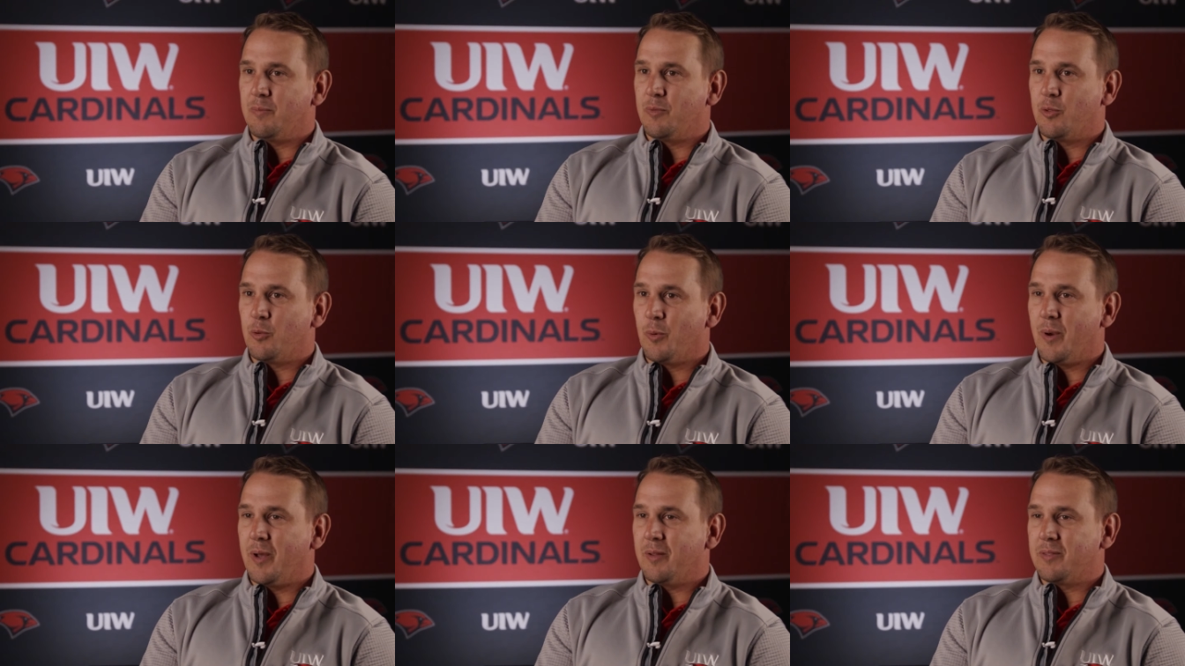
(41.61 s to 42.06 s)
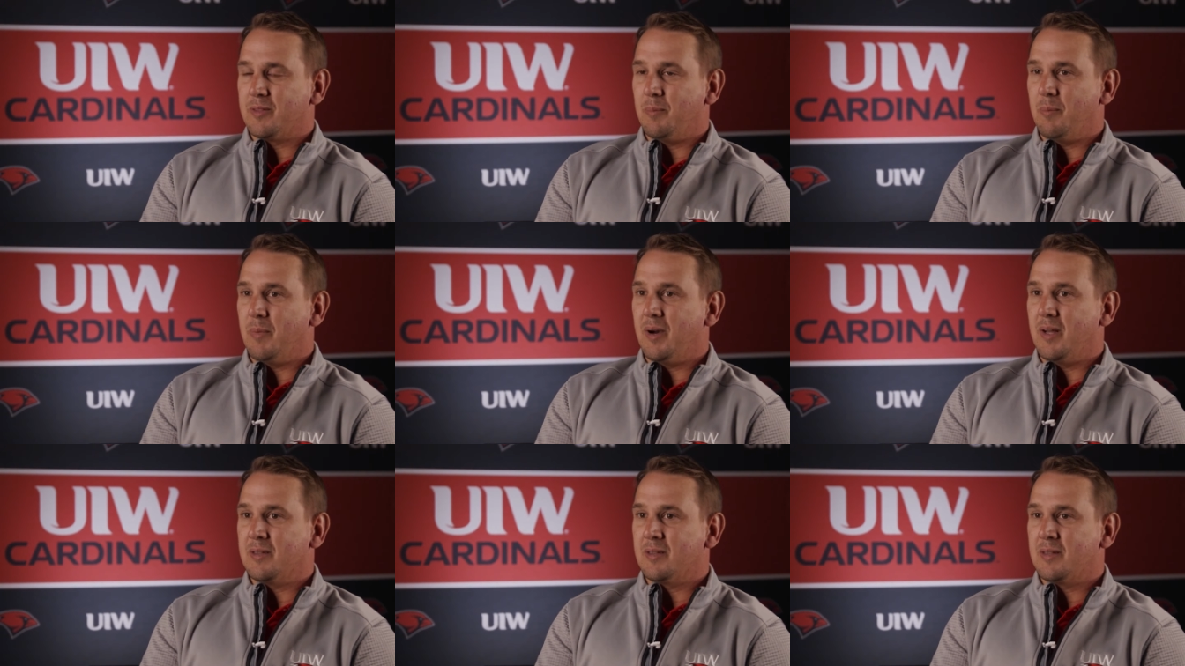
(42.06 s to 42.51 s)
throughout the
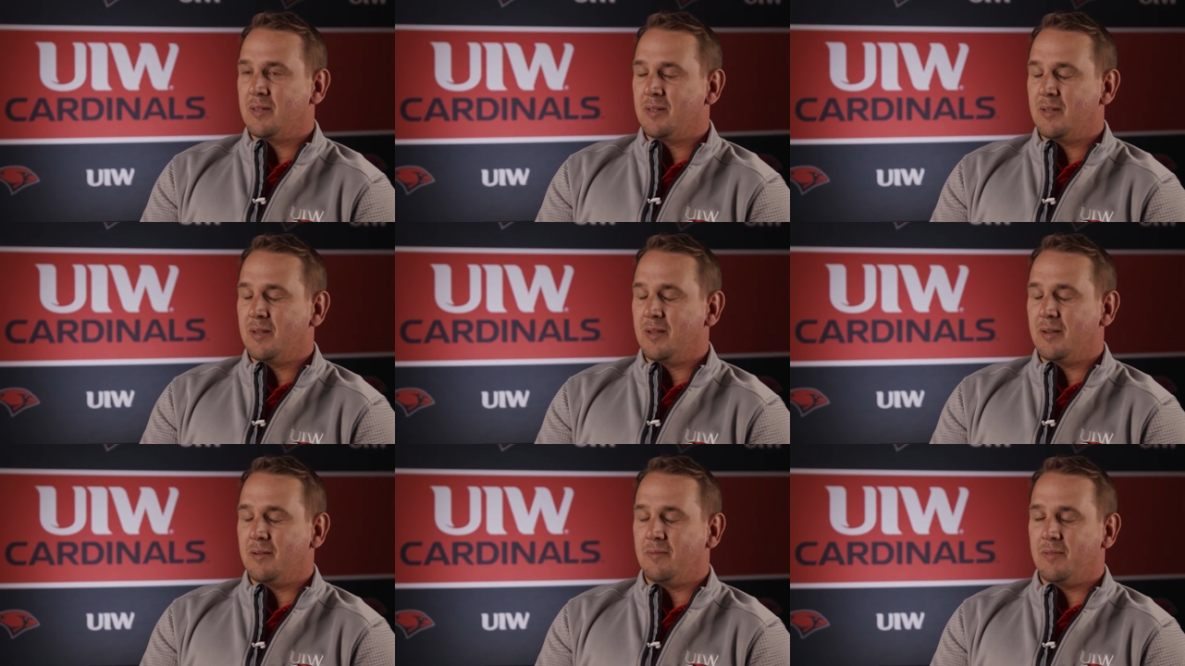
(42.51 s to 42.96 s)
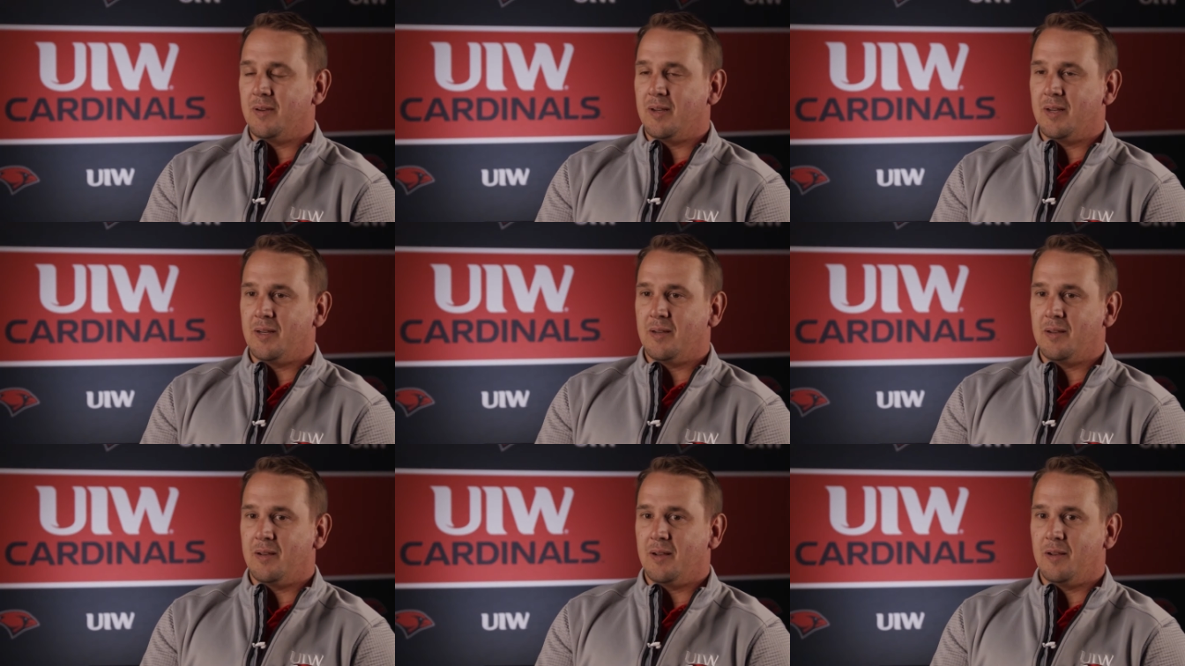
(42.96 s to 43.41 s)
month
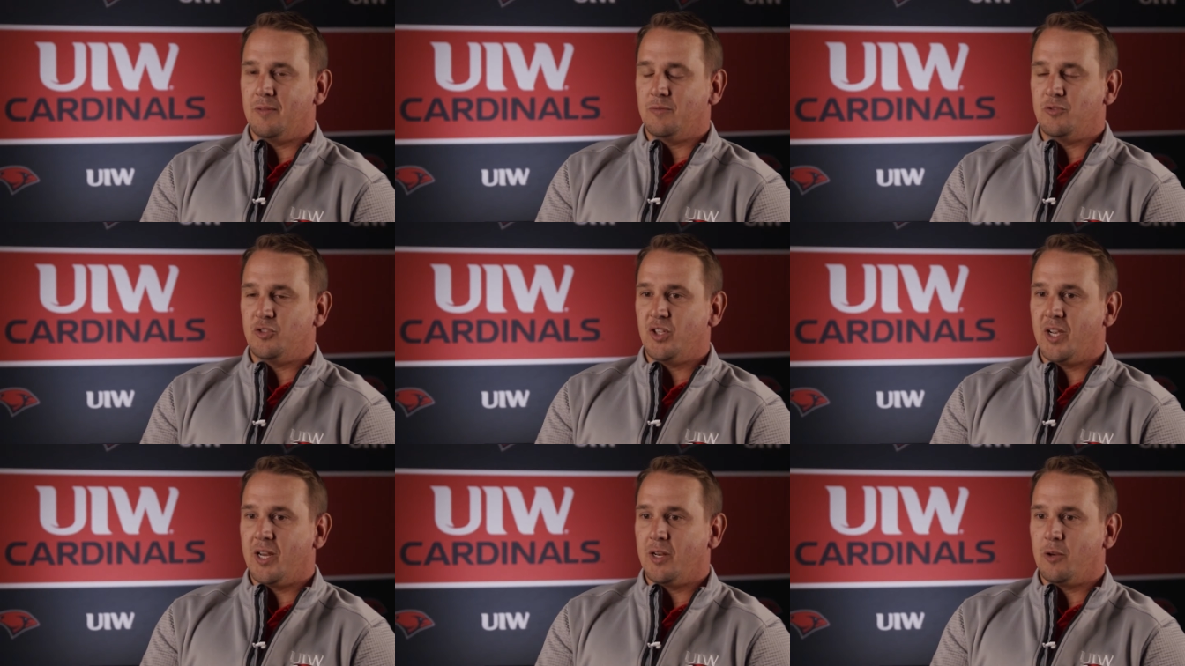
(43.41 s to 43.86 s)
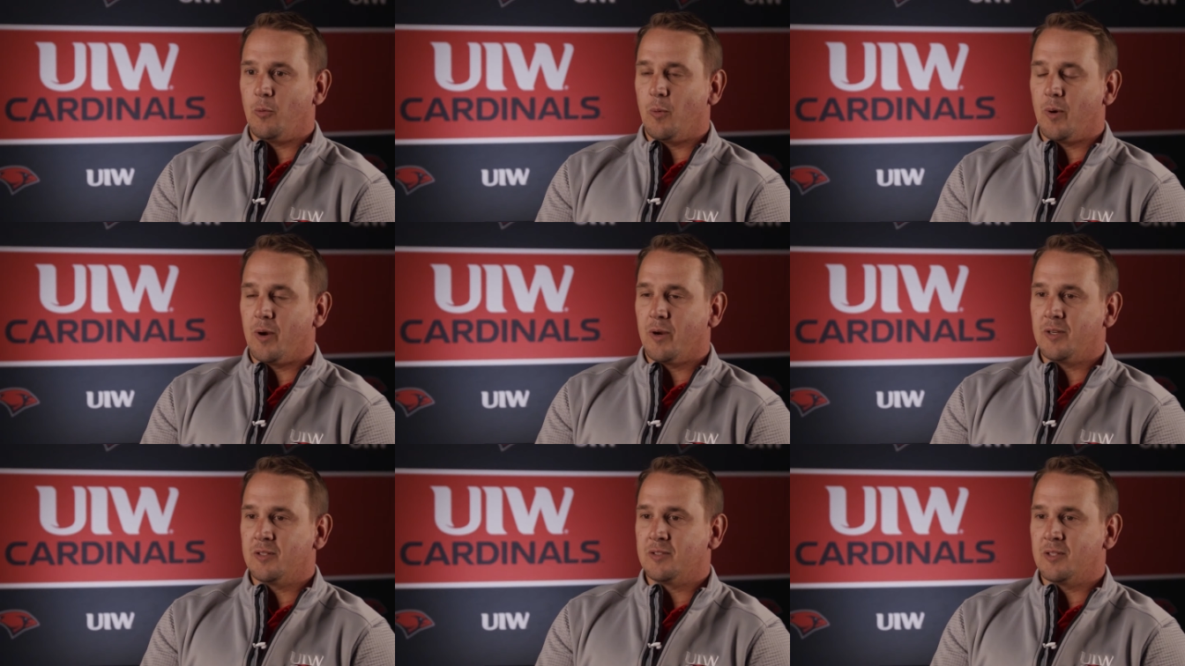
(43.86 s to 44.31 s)
of
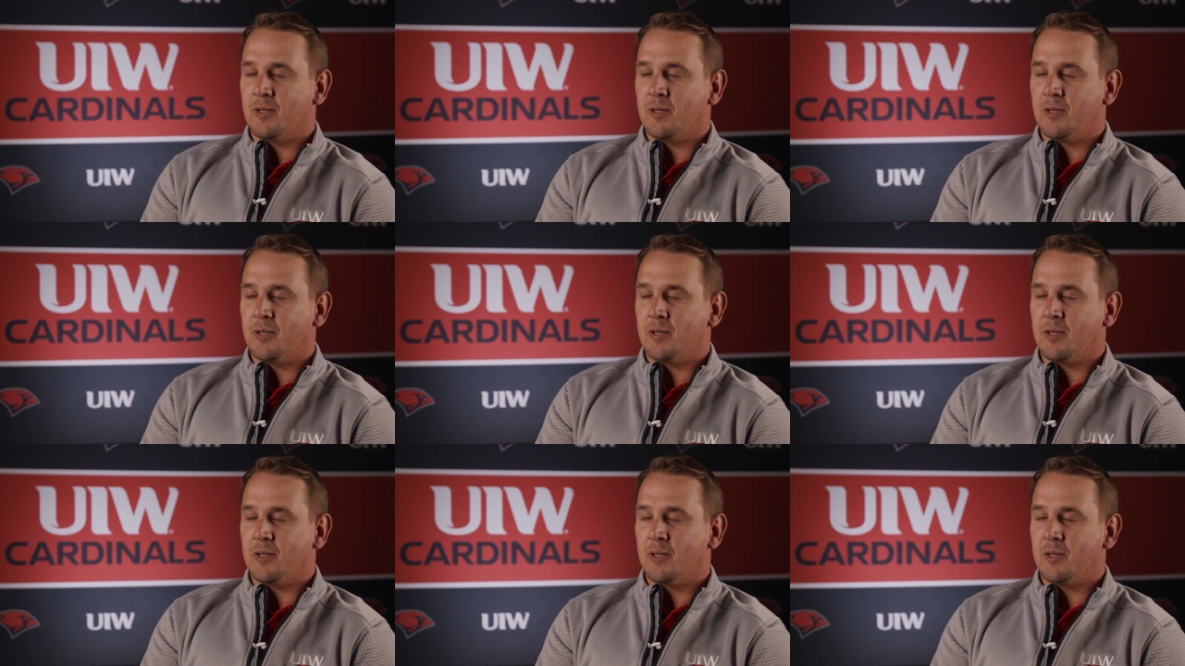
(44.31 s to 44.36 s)
January.